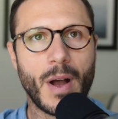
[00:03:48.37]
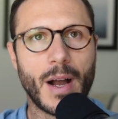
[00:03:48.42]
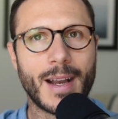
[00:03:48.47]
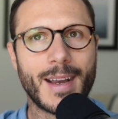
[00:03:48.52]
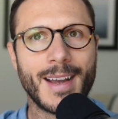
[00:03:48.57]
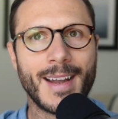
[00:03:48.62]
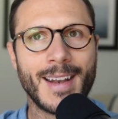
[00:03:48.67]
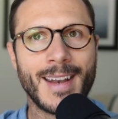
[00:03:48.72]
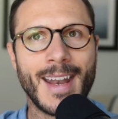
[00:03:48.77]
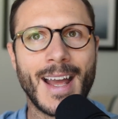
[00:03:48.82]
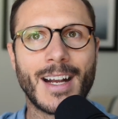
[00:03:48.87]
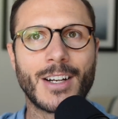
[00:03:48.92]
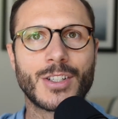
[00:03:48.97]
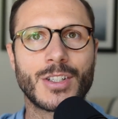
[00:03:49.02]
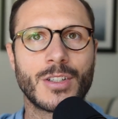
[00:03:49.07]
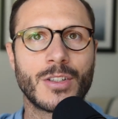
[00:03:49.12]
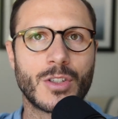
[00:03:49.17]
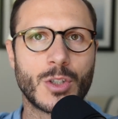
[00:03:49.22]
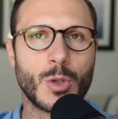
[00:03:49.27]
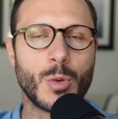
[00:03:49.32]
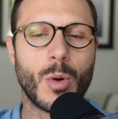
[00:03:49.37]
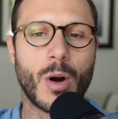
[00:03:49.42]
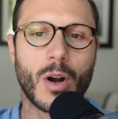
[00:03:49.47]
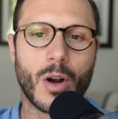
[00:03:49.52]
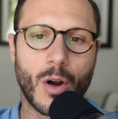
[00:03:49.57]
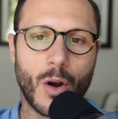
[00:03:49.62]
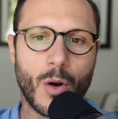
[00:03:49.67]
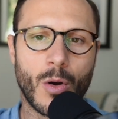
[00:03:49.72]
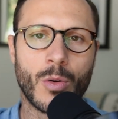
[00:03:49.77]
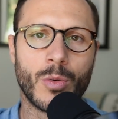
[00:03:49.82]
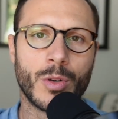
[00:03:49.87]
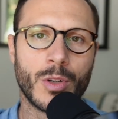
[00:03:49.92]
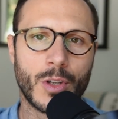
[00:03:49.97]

connection to our own